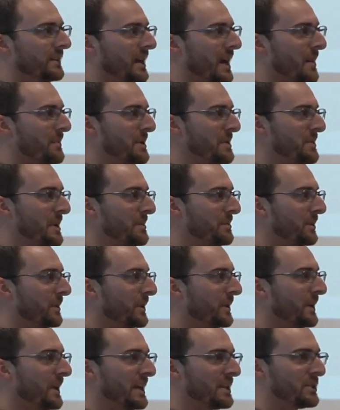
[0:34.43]
How many people
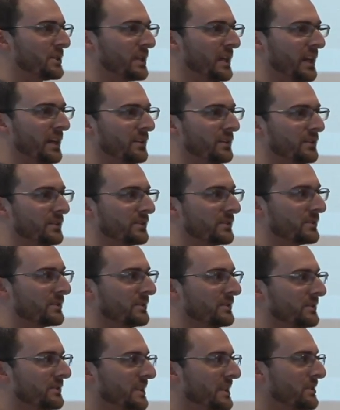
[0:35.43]
are educators,
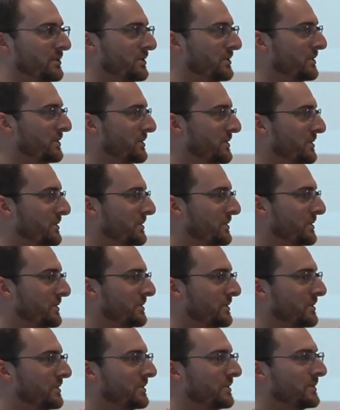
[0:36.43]
teachers,
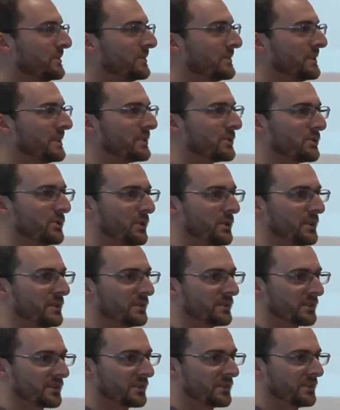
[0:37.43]
and
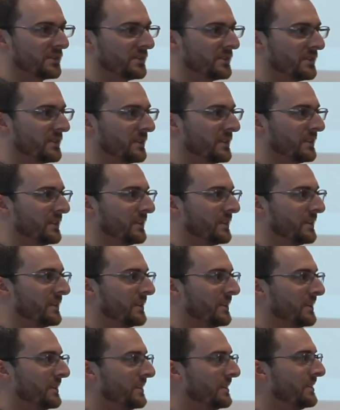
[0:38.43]
students?
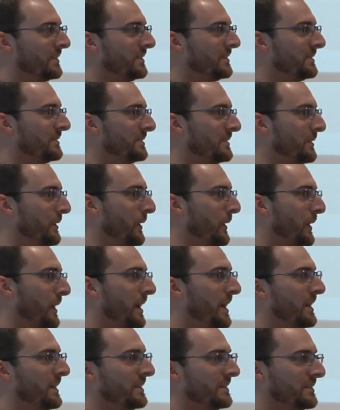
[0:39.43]
All
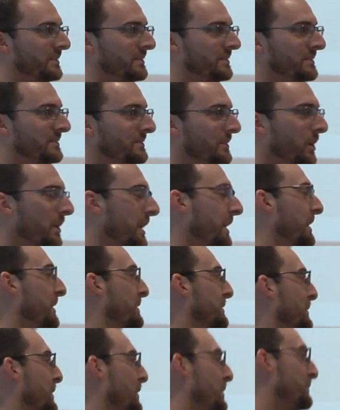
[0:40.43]
right. Okay,
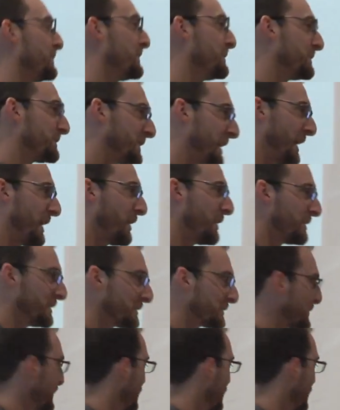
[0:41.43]
well hopefully we'll tie all this